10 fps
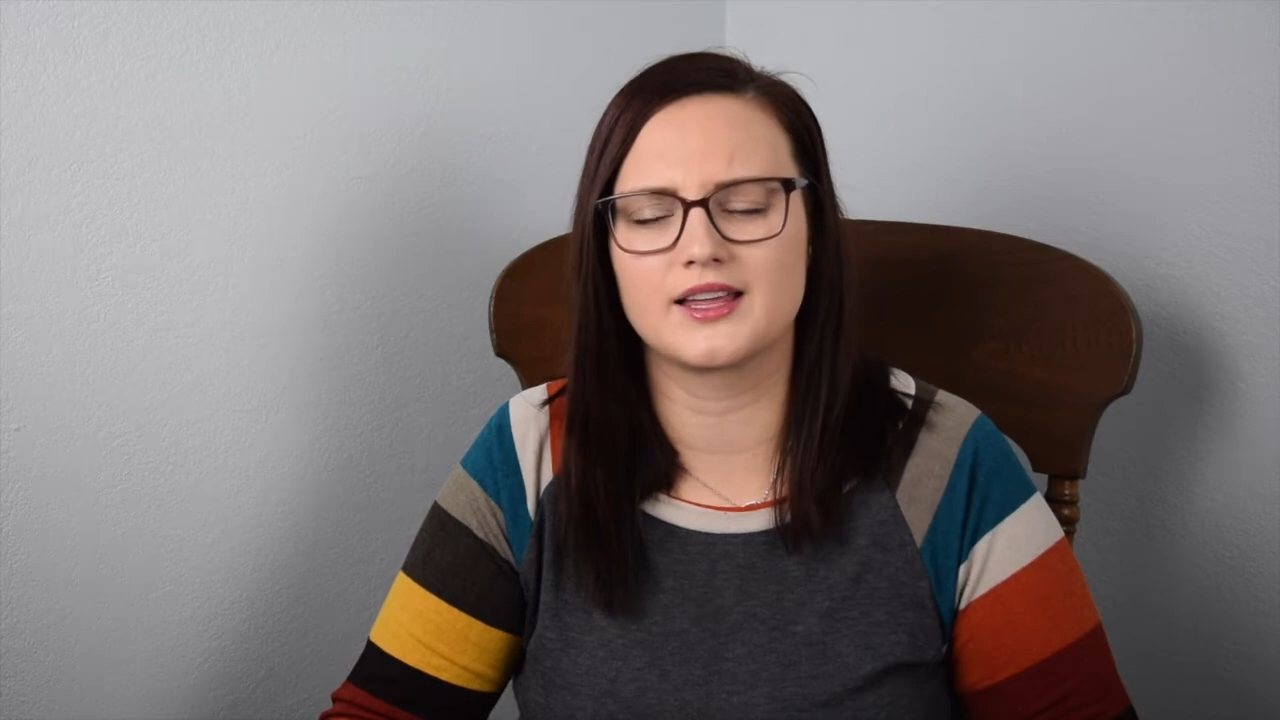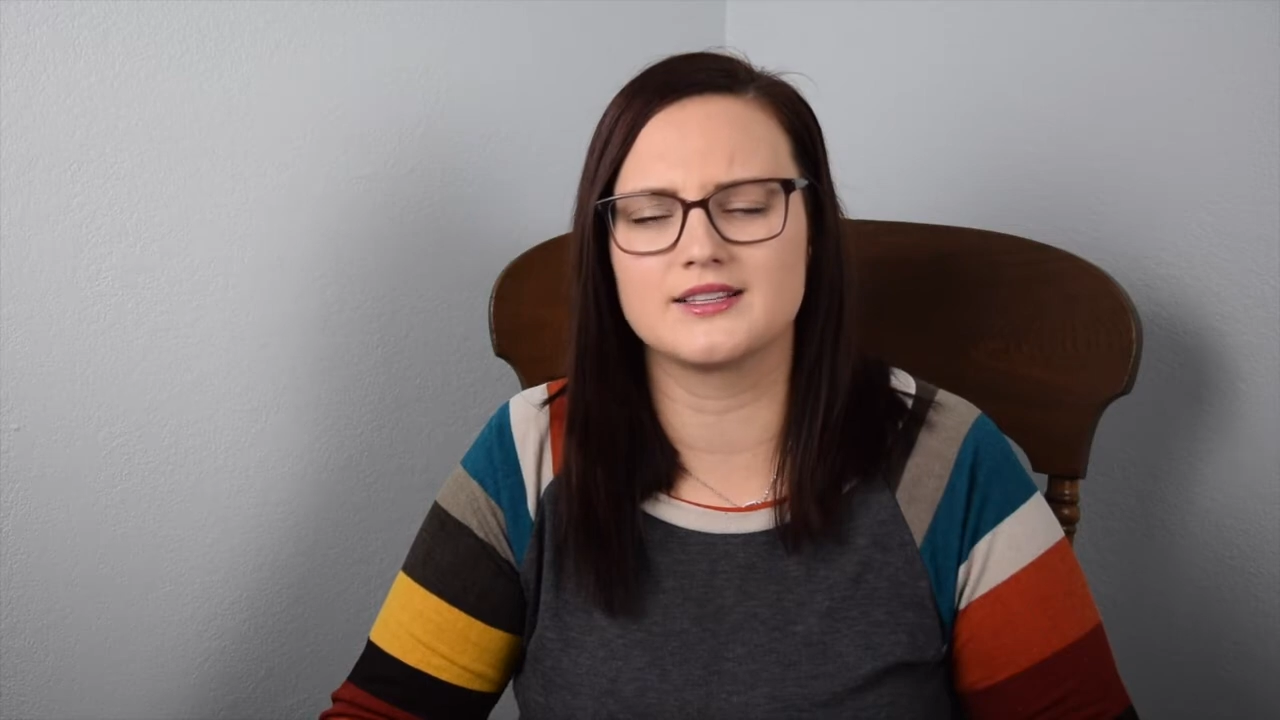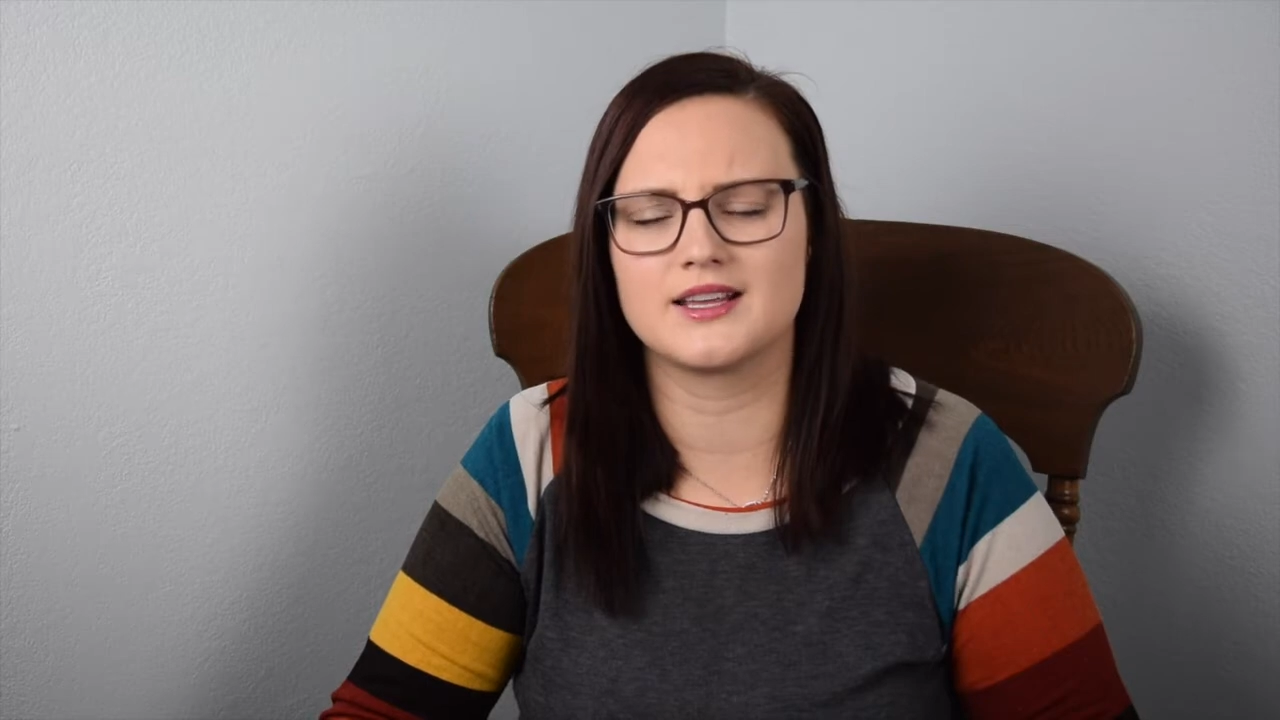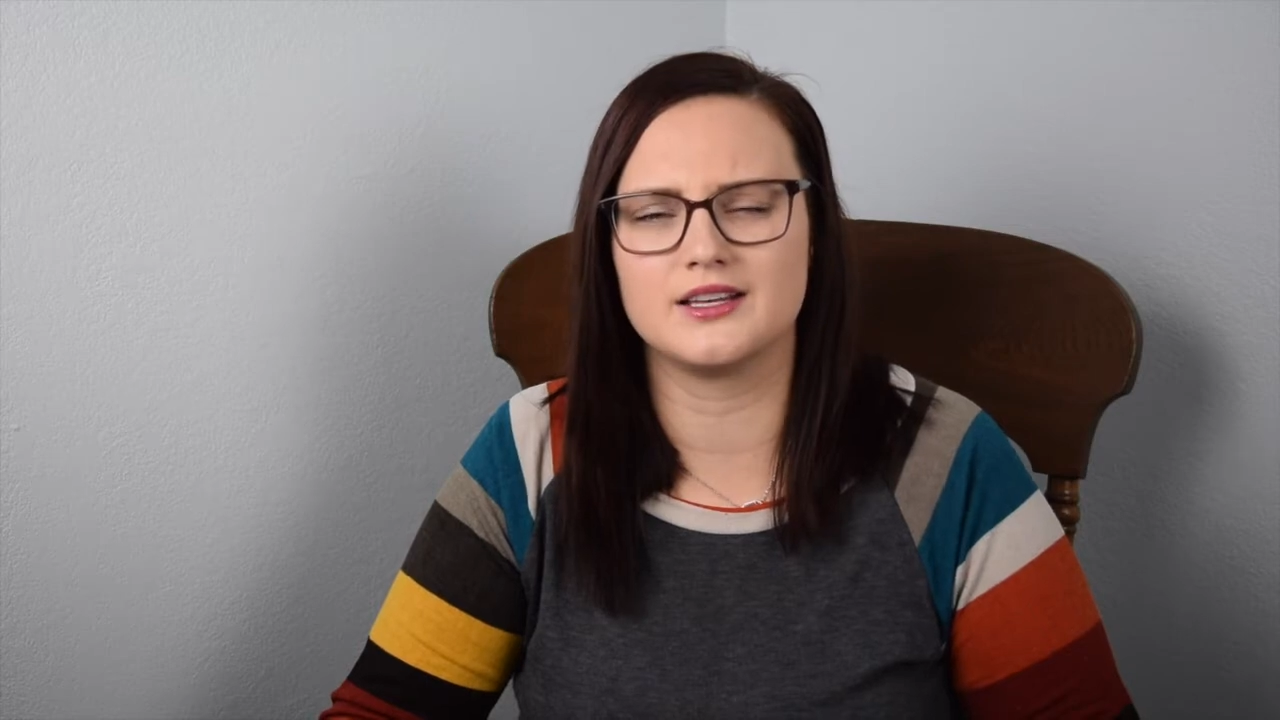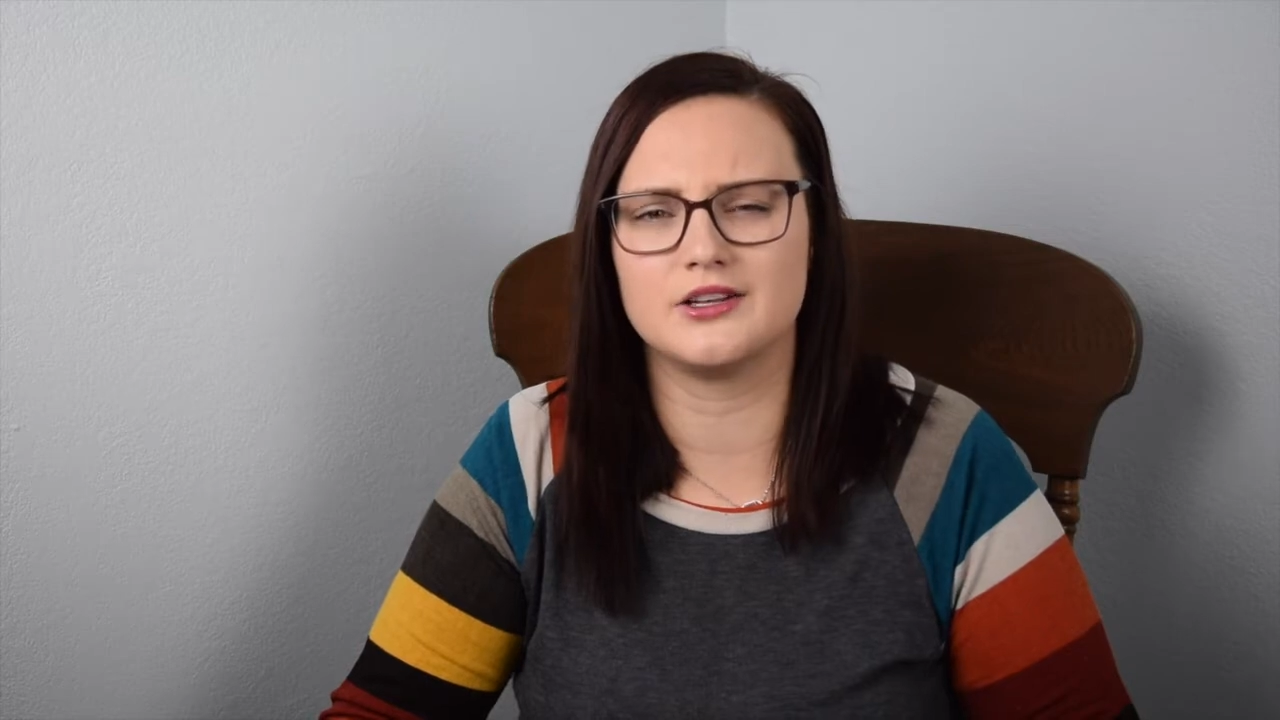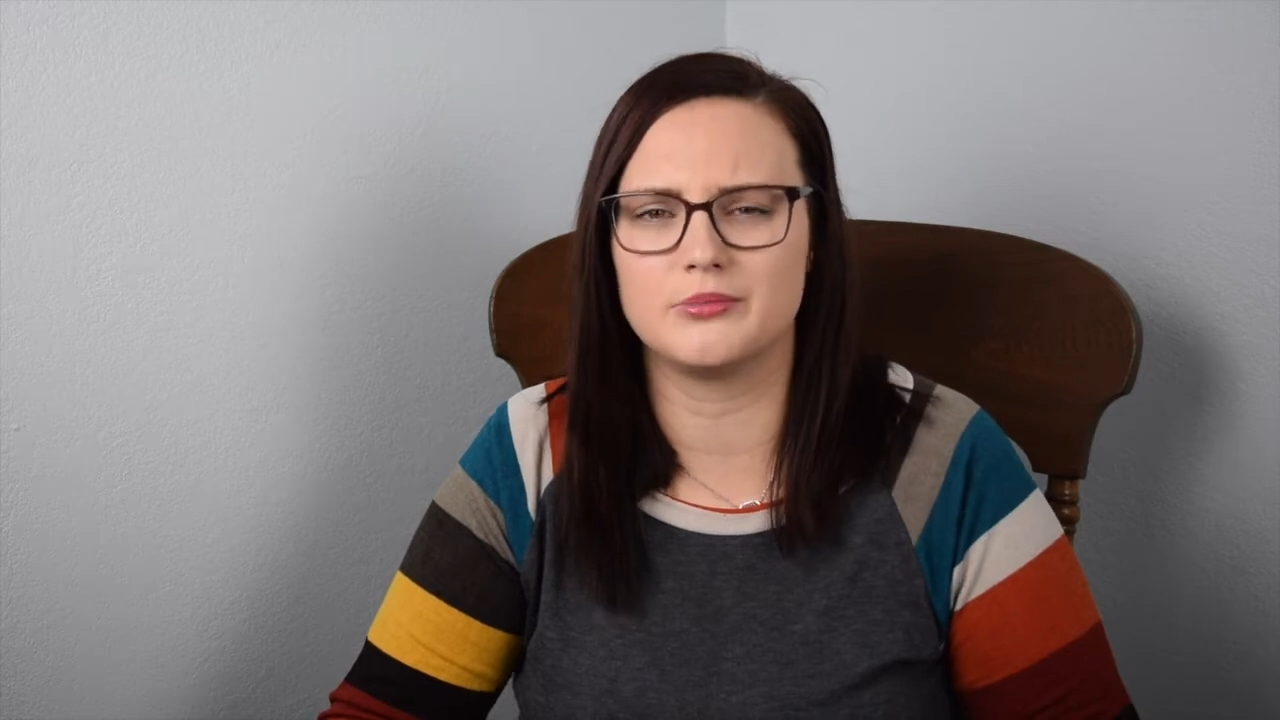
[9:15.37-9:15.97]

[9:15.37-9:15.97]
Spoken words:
because I knew